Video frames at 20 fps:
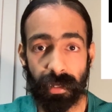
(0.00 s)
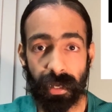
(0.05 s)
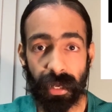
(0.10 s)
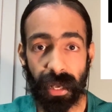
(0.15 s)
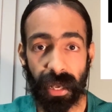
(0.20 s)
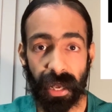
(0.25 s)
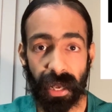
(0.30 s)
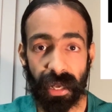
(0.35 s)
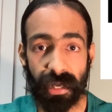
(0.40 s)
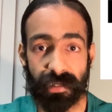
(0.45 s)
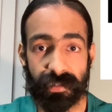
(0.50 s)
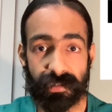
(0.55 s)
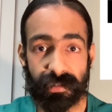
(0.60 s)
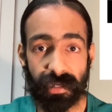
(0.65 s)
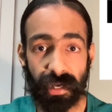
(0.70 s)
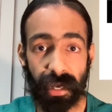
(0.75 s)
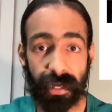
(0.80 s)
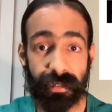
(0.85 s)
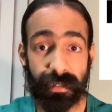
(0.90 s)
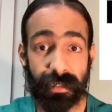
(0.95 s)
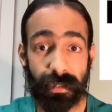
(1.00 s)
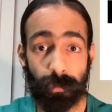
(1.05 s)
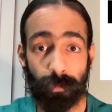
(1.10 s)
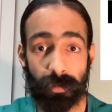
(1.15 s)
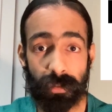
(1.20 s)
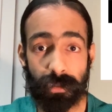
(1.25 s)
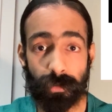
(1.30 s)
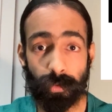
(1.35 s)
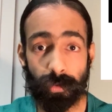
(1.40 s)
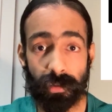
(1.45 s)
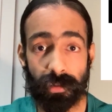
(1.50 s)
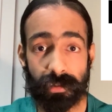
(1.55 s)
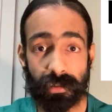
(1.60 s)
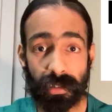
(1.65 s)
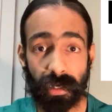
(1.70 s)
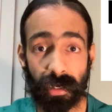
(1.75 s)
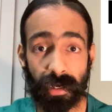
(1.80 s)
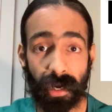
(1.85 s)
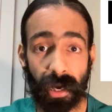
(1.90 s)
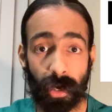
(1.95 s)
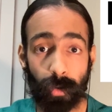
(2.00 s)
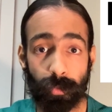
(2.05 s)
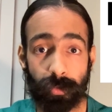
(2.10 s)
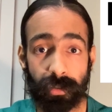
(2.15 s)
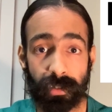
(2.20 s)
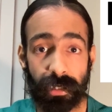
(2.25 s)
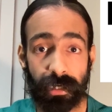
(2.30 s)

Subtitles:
as an individual's account